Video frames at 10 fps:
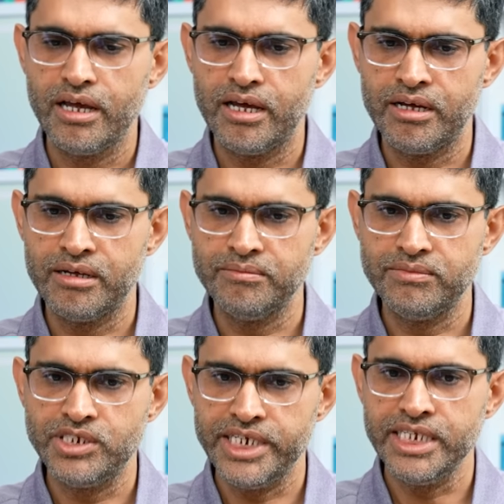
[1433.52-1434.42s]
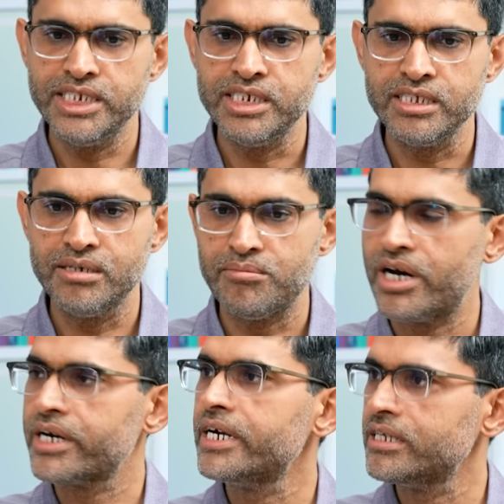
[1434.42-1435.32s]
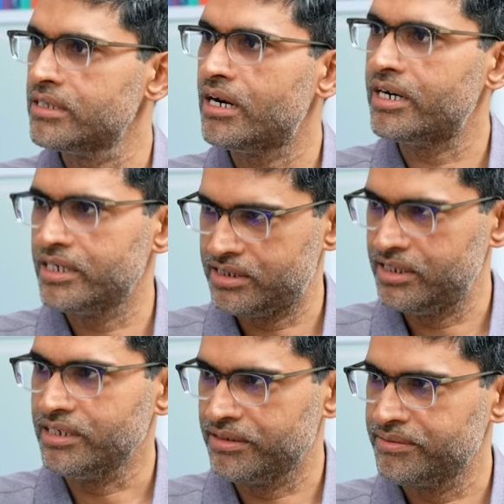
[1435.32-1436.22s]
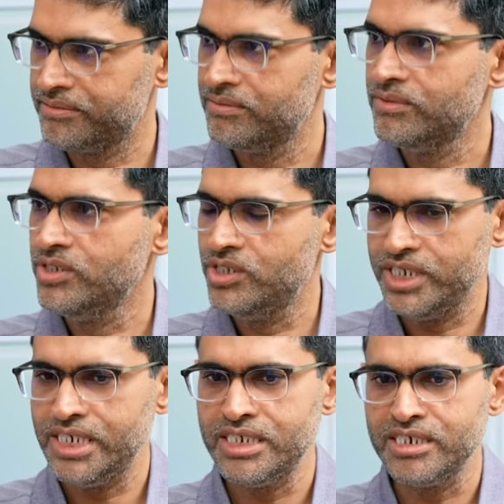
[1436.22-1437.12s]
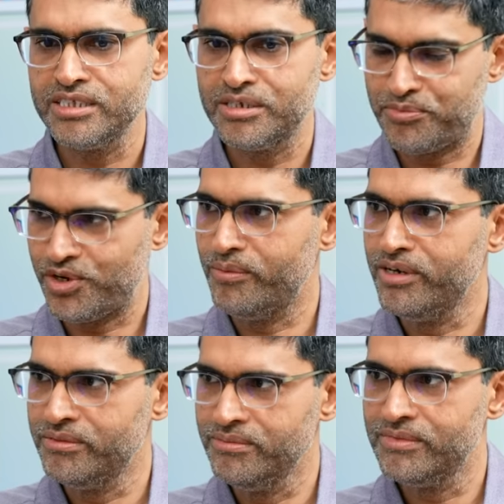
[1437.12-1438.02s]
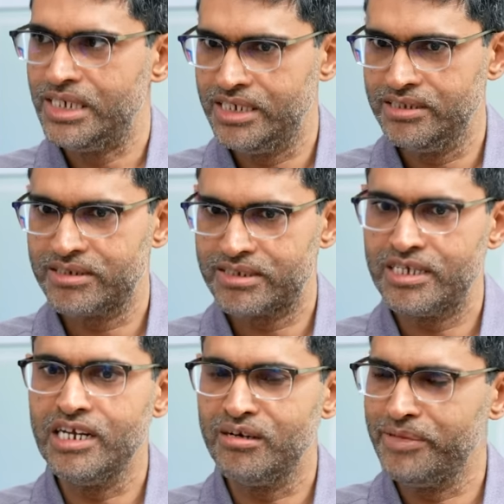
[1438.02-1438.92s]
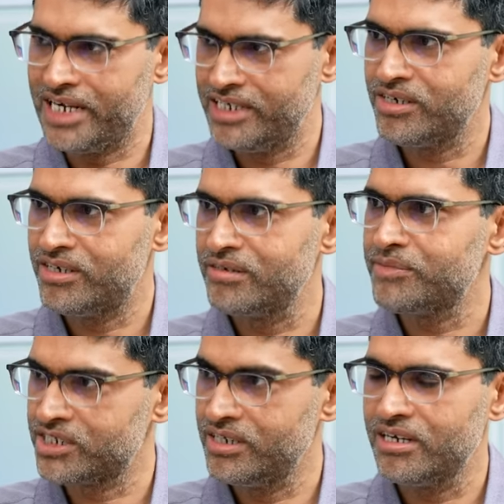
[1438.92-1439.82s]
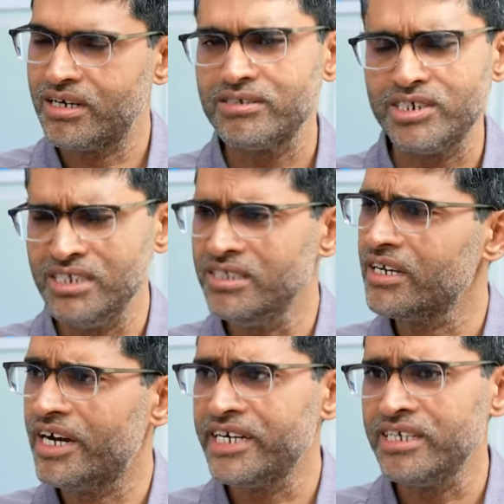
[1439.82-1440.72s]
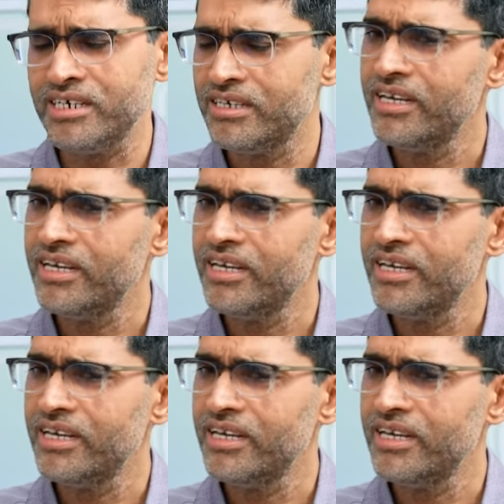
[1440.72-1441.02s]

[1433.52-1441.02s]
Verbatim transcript: um, changing the market is the hardest thing. Yeah changing the problem is a little bit less harder, but still hard. Changing idea,